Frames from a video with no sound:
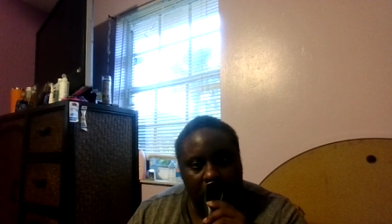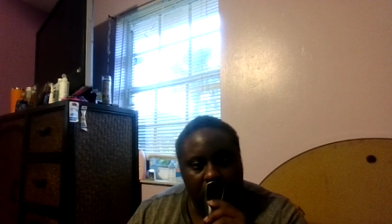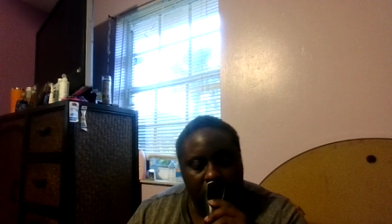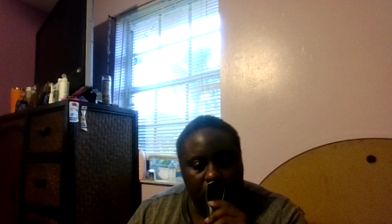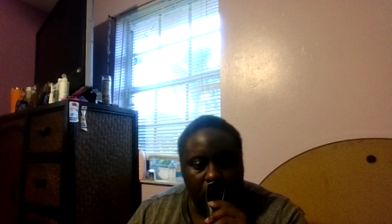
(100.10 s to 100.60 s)

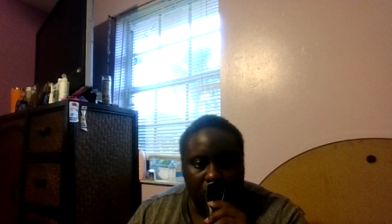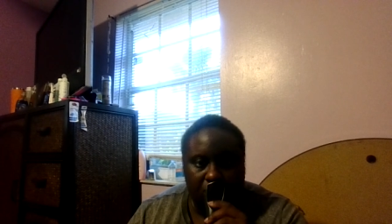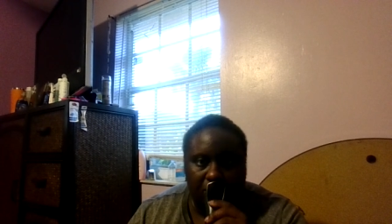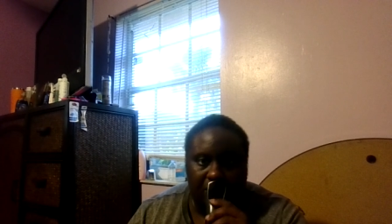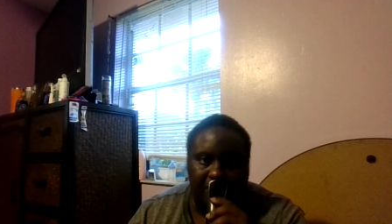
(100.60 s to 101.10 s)
it's a
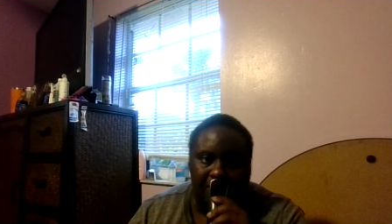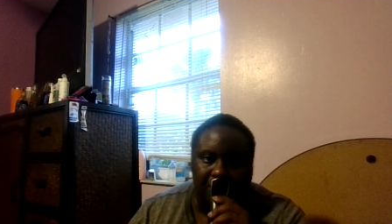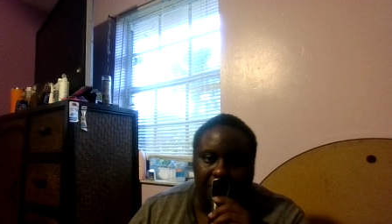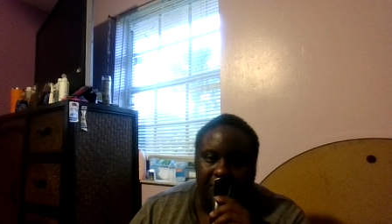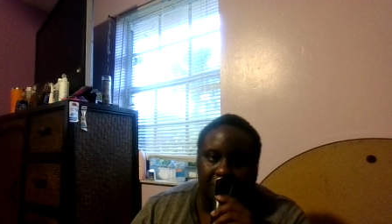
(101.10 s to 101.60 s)
coaching
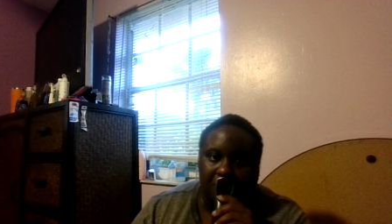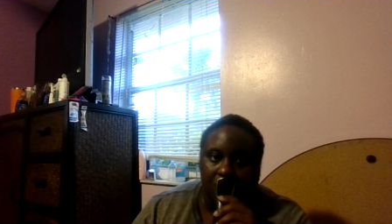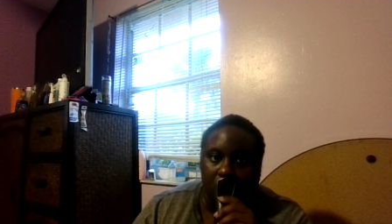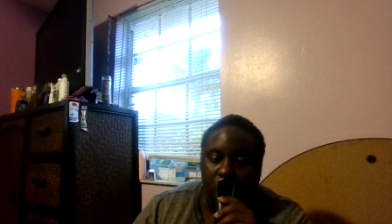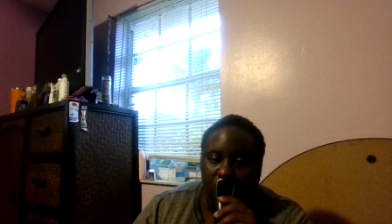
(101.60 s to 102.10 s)
it's
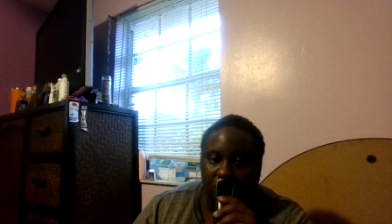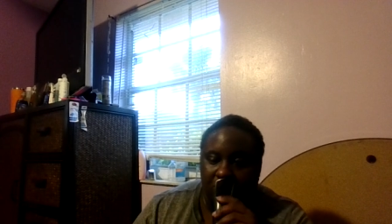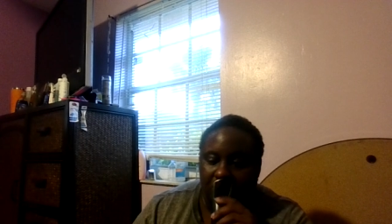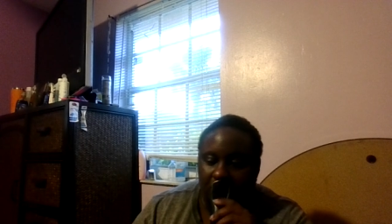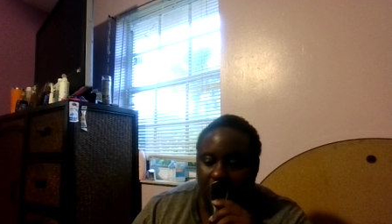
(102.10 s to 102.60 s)
about coaching
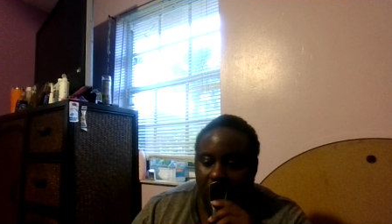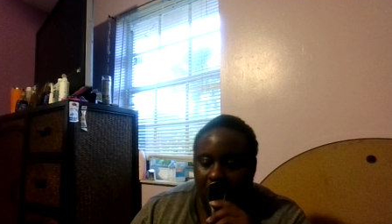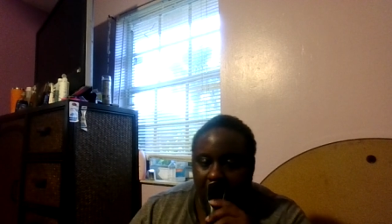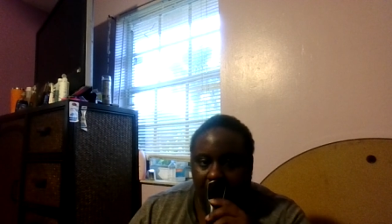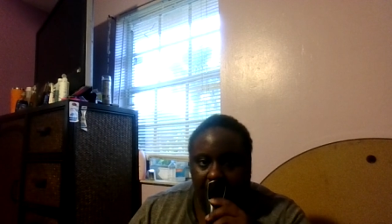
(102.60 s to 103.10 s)
business
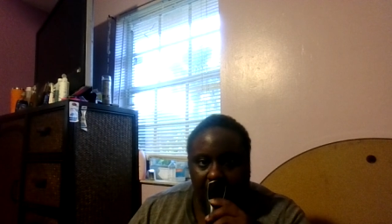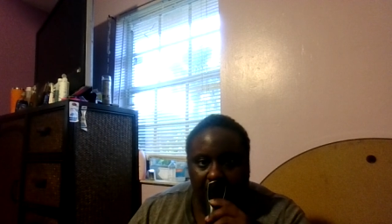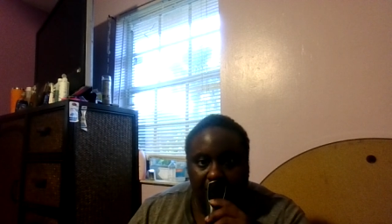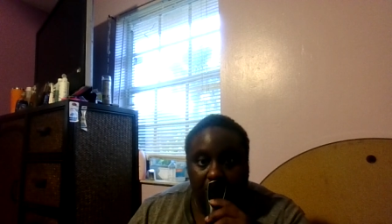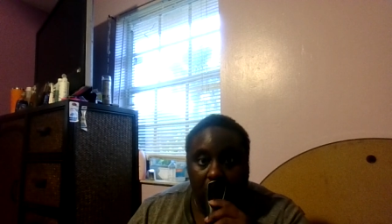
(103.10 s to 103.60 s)
and
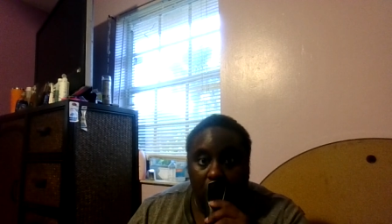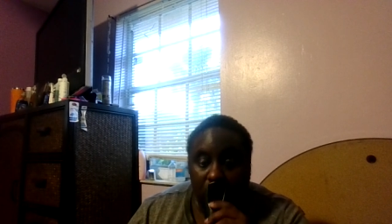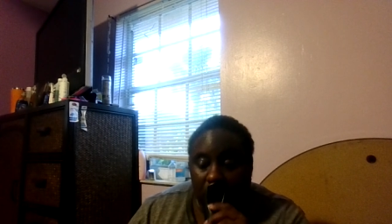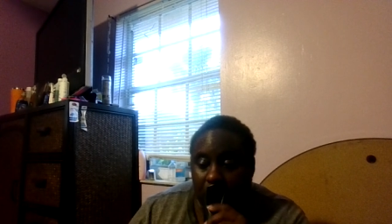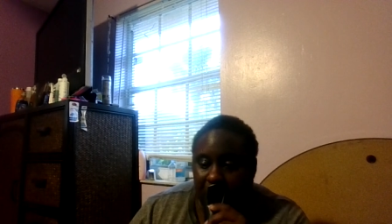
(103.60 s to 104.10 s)
it's a
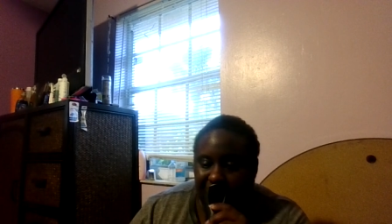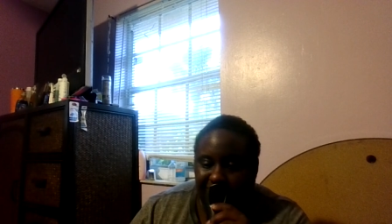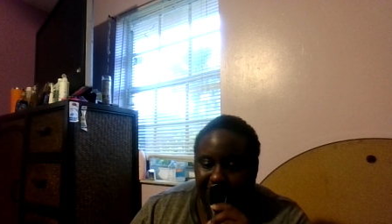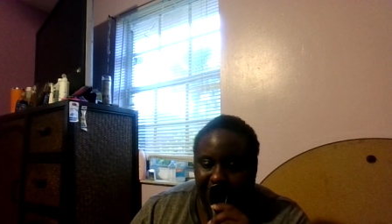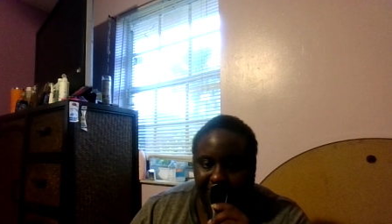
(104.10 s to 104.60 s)
coaching
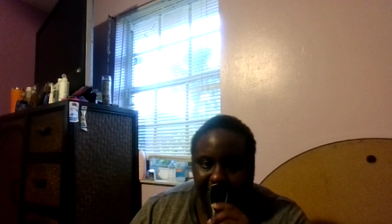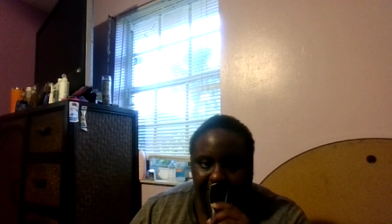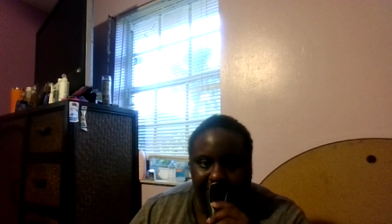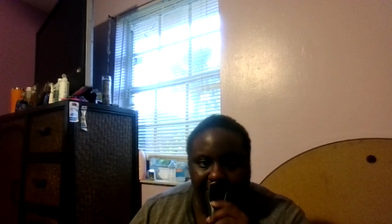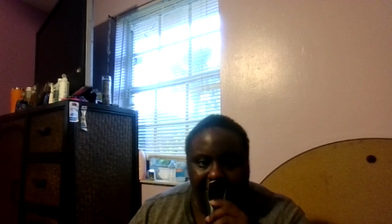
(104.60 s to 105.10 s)
business and